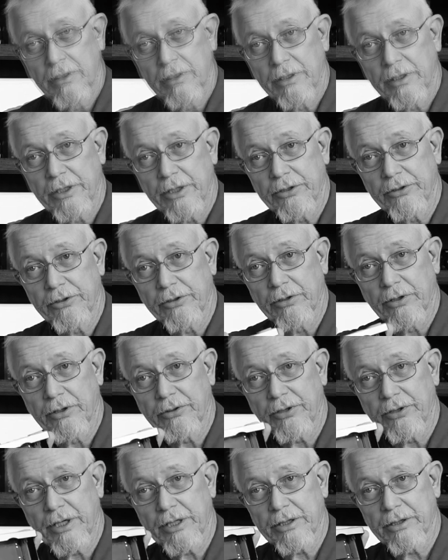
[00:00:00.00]
And you're going to
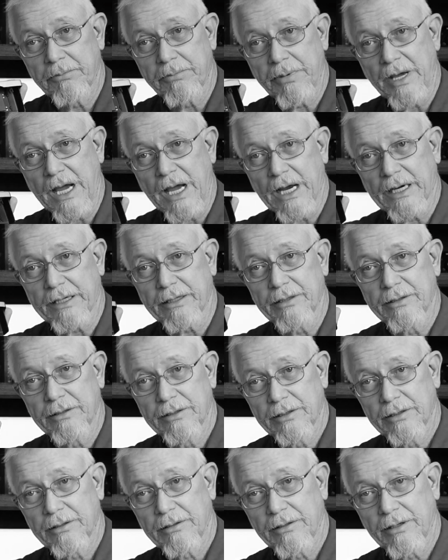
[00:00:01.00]
take the back
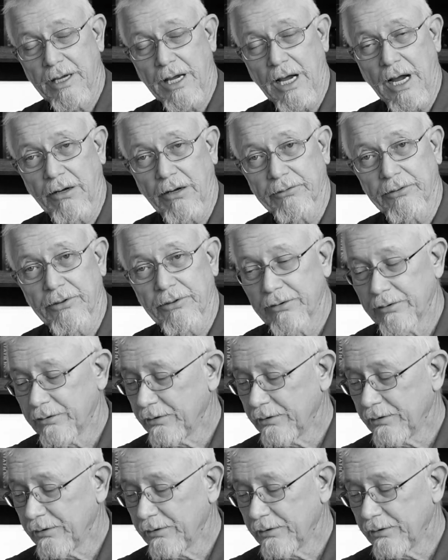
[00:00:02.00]
out.